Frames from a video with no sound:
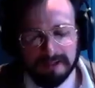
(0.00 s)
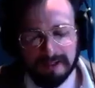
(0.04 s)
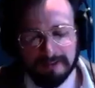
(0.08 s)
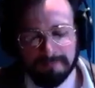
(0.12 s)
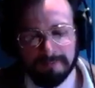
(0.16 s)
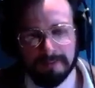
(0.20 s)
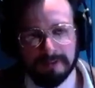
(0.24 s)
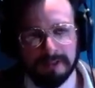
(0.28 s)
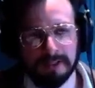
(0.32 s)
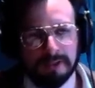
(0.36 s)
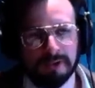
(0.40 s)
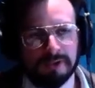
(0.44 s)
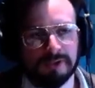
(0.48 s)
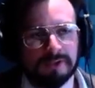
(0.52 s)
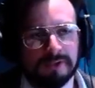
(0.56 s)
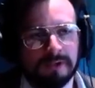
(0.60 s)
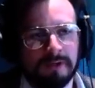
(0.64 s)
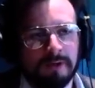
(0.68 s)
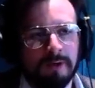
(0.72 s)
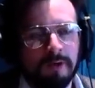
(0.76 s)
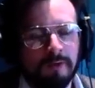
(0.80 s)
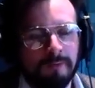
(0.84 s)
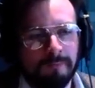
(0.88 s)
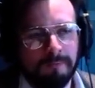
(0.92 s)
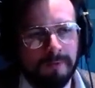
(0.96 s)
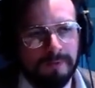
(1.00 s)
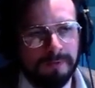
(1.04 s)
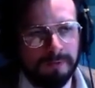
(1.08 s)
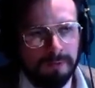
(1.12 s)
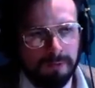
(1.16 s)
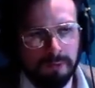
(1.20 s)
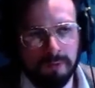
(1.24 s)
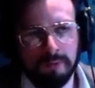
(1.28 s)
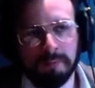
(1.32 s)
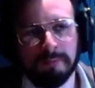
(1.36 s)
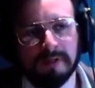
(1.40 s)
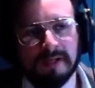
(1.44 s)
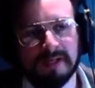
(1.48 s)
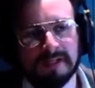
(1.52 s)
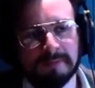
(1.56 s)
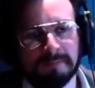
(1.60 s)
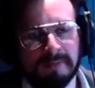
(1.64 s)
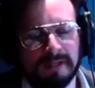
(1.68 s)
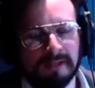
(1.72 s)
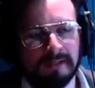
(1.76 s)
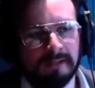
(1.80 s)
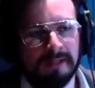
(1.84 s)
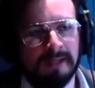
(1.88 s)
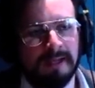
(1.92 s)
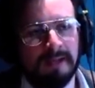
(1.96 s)
very cleverly. You start off with the whole place
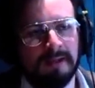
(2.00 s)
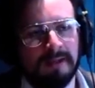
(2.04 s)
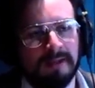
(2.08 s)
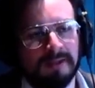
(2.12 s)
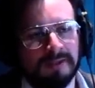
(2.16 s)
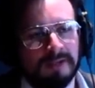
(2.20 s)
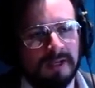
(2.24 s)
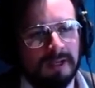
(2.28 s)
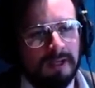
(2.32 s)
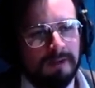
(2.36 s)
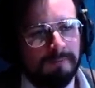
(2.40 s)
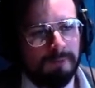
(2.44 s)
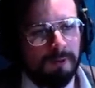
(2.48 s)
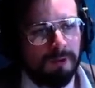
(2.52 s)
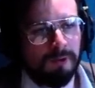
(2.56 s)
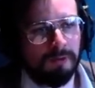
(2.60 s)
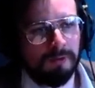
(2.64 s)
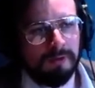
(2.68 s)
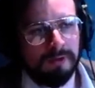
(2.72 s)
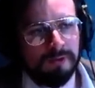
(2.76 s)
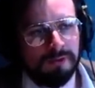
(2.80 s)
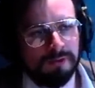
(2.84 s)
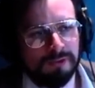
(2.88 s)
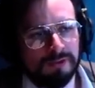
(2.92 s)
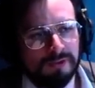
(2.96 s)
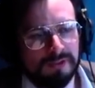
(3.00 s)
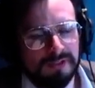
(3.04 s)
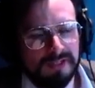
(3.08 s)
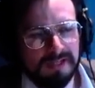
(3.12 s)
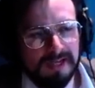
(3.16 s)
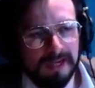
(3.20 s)
being lit in this kind of orange,